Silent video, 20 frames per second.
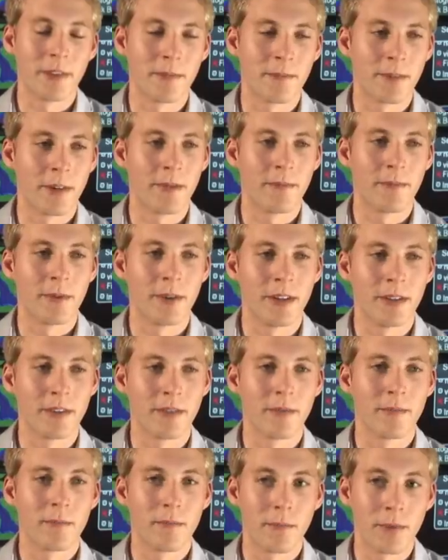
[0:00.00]
the prime
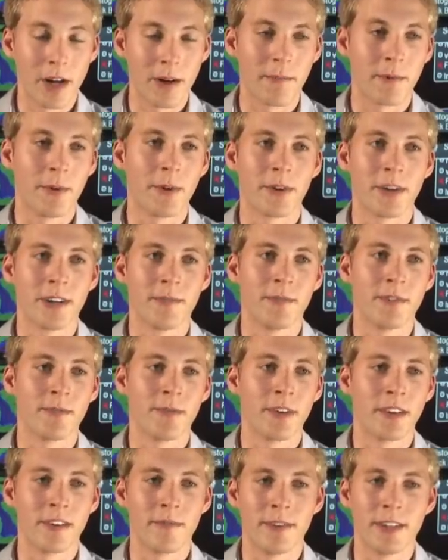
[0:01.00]
program was
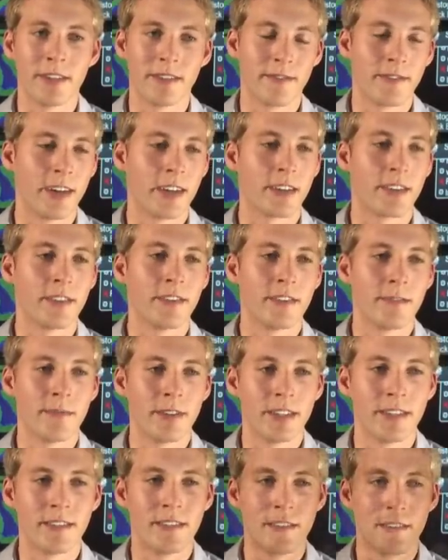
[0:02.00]
one of the major factors in
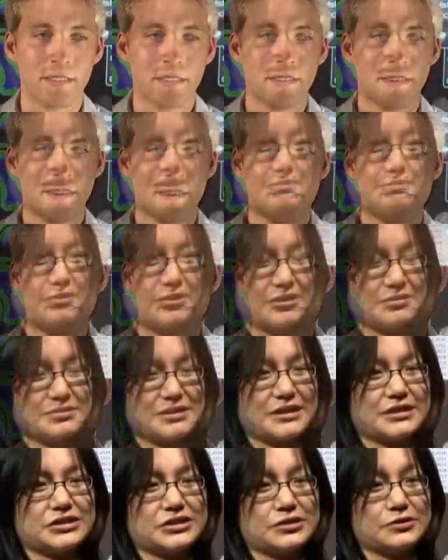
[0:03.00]
my decision.
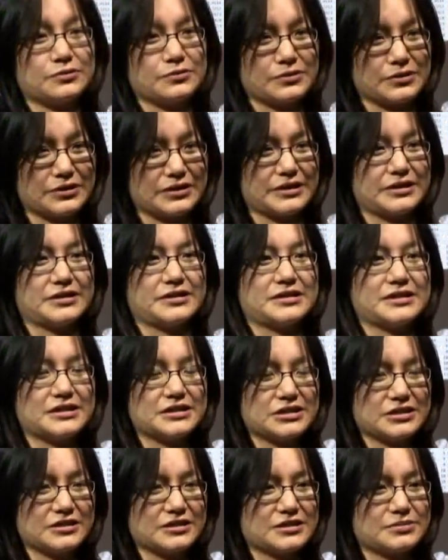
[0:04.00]
Prime's actually a really good
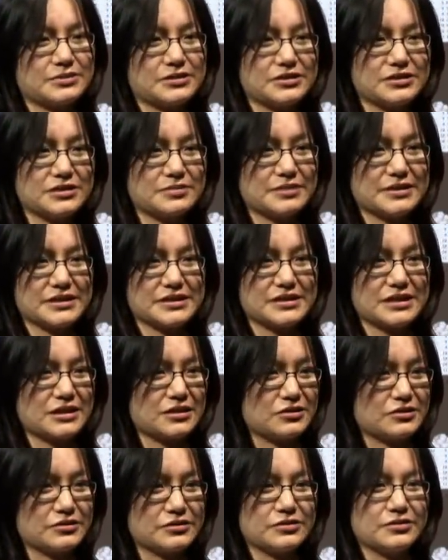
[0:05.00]
teaching experience because I
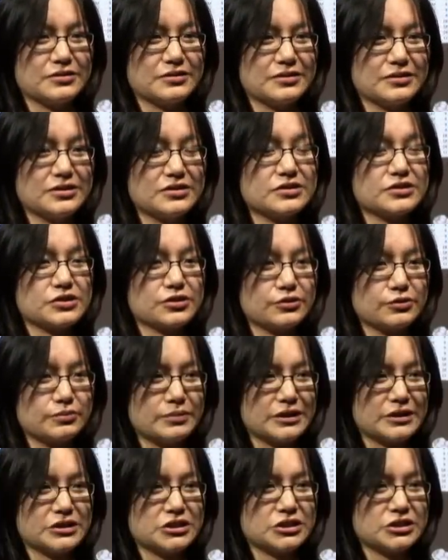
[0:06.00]
learned so
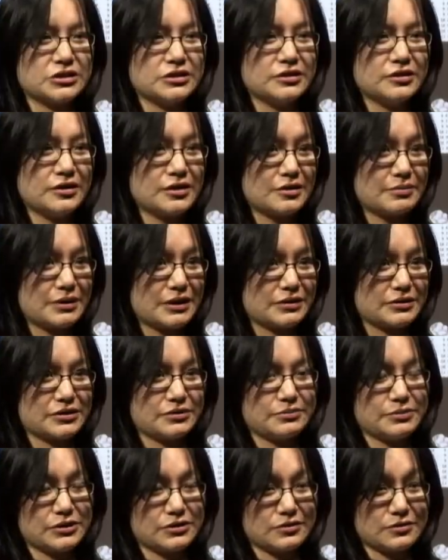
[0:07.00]
much about
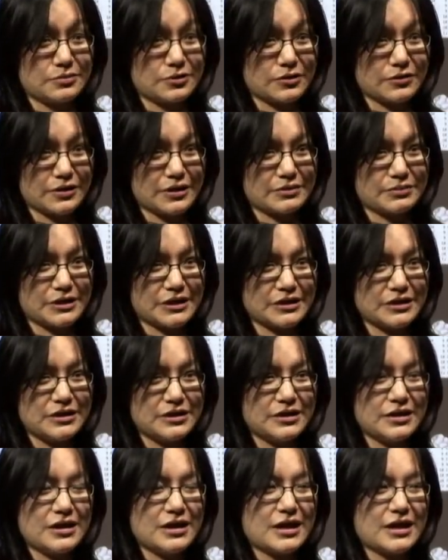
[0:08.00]
computer programming
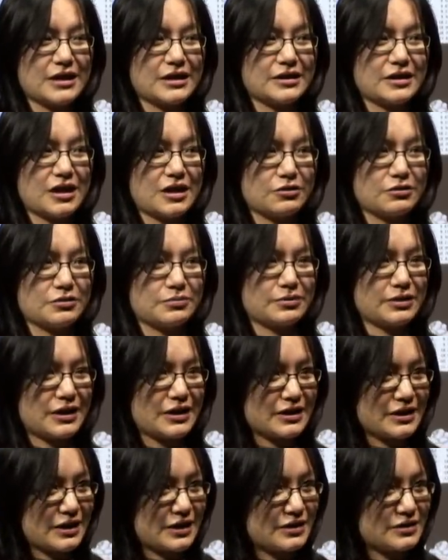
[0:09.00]
and how to
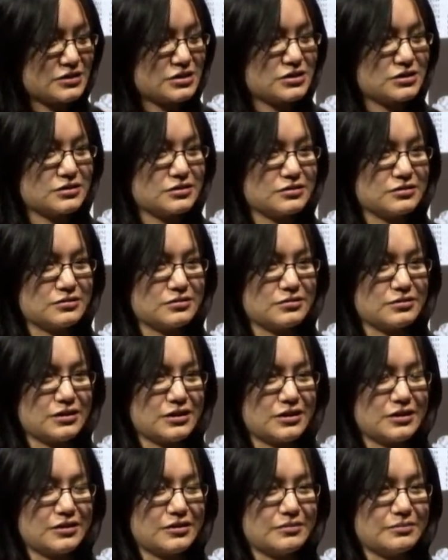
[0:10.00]
apply that to
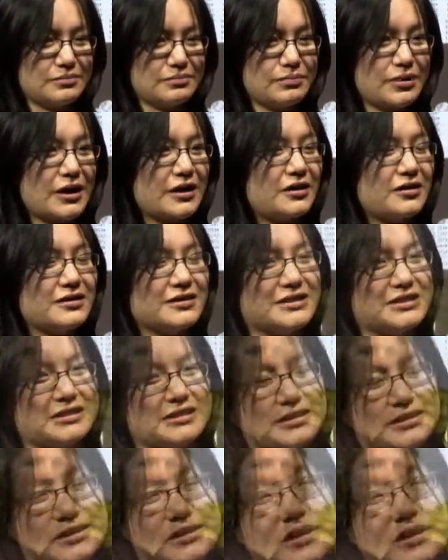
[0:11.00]
biology.